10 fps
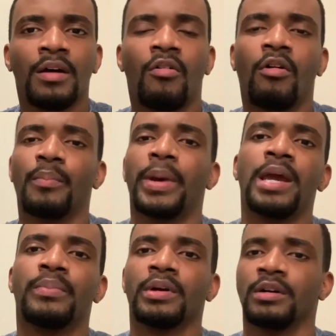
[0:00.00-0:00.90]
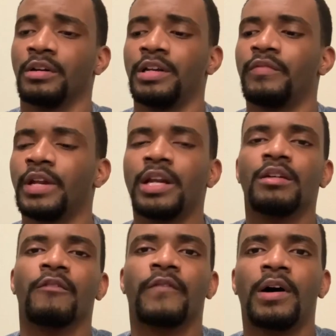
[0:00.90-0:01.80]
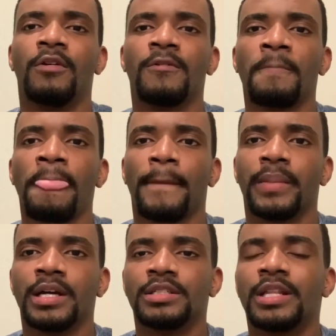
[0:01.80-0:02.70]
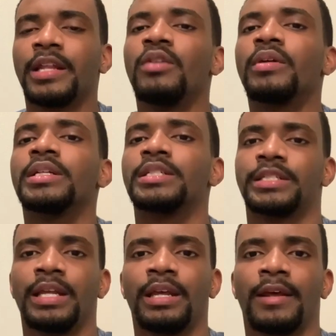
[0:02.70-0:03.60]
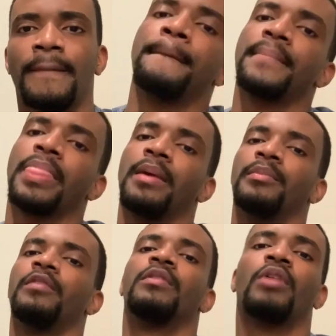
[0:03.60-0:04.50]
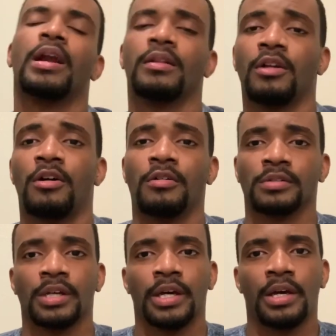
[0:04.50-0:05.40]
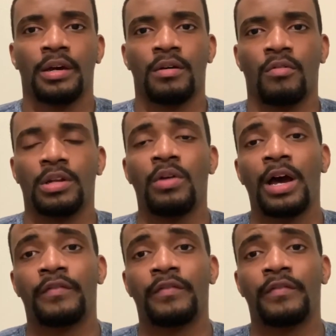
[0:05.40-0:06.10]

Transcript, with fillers: on paper or even in your phone, because then you can see it. Moving right along, when you have